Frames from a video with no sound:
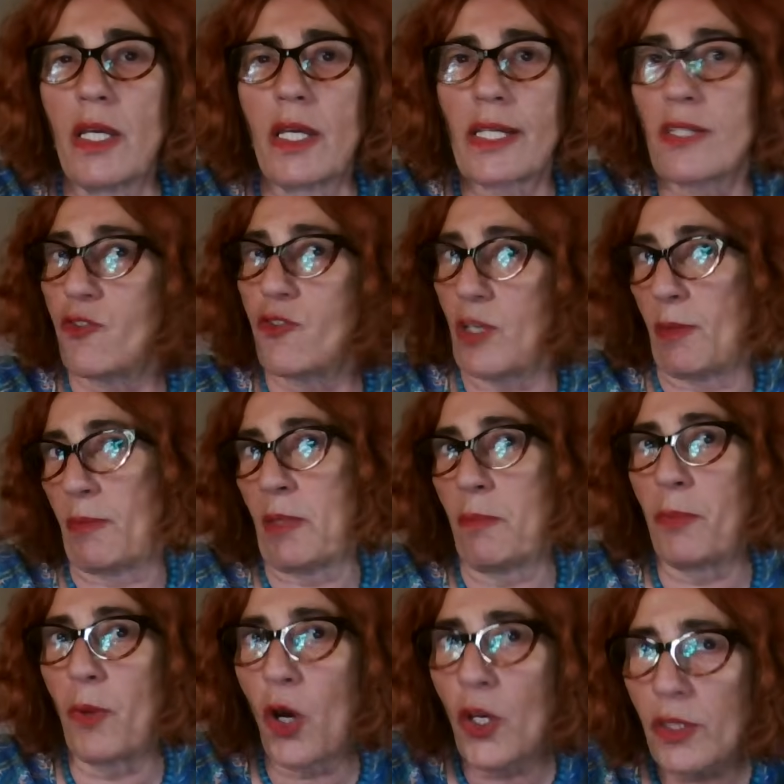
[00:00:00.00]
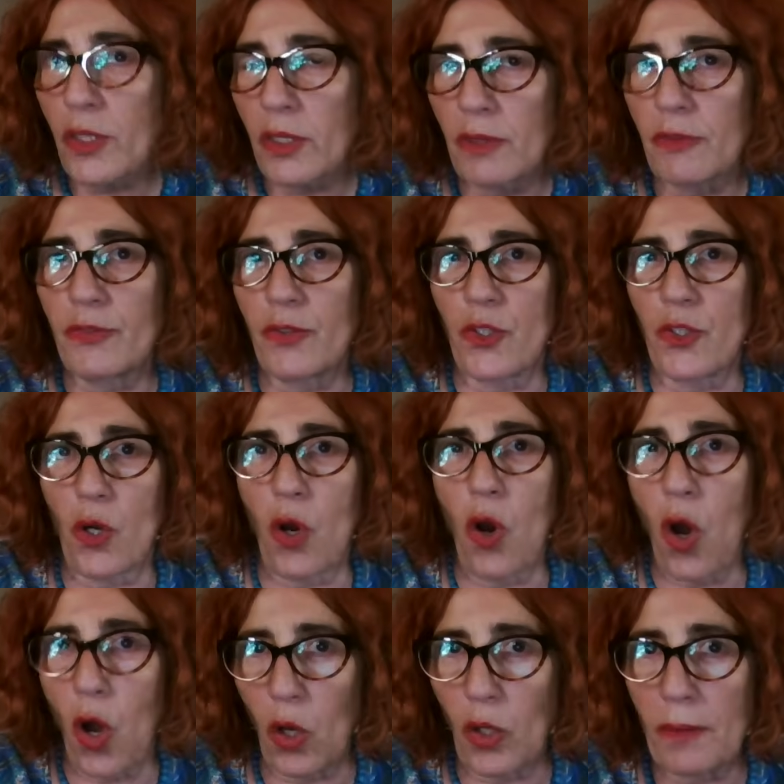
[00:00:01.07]
extremely important for
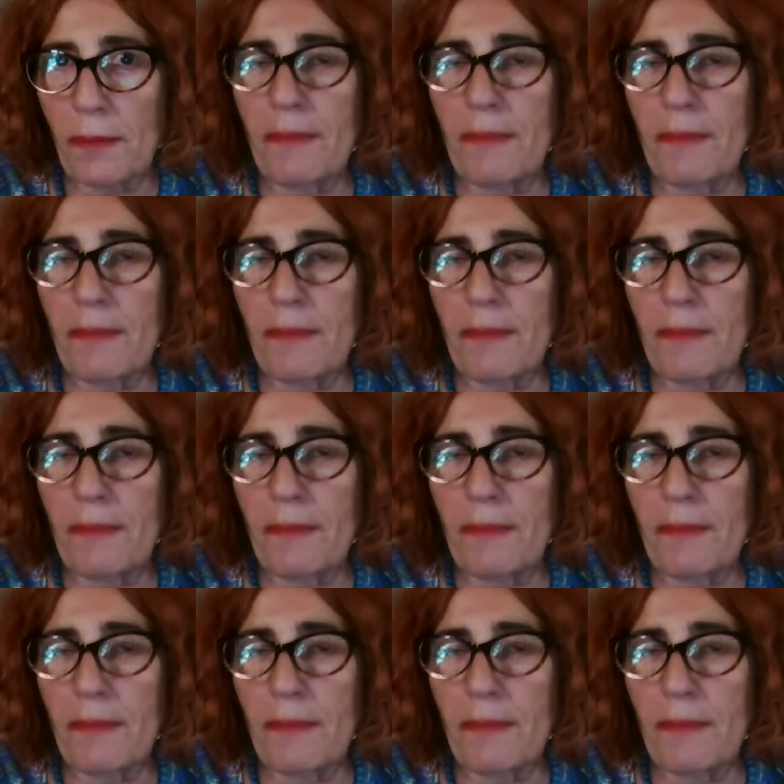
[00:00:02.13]
all.